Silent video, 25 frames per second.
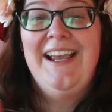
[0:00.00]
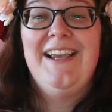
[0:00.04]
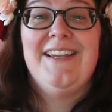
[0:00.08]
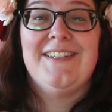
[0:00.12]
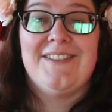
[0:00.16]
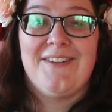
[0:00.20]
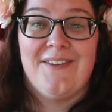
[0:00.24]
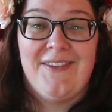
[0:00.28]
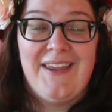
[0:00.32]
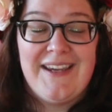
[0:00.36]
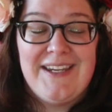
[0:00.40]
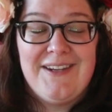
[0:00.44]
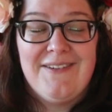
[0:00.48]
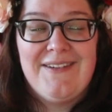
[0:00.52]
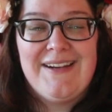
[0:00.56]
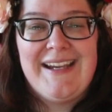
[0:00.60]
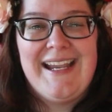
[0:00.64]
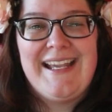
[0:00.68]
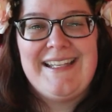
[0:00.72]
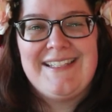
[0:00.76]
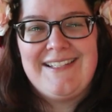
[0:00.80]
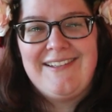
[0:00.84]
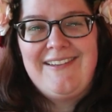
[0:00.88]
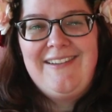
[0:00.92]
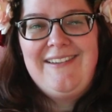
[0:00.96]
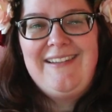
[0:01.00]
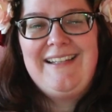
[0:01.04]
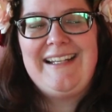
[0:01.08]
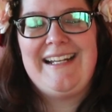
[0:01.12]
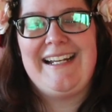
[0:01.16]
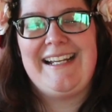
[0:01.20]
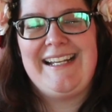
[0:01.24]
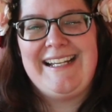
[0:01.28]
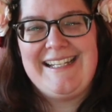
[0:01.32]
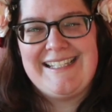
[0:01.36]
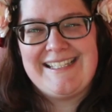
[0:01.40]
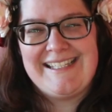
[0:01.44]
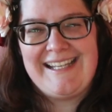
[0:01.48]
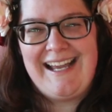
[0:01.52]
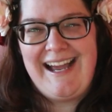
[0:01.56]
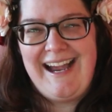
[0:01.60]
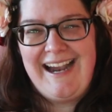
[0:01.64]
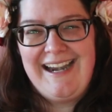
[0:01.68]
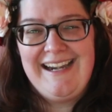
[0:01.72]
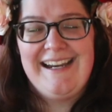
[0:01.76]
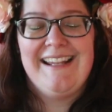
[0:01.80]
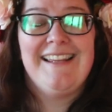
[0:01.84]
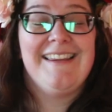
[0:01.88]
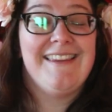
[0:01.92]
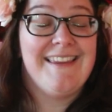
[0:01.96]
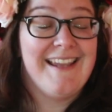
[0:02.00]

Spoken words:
So thank you again to Lolita Inside,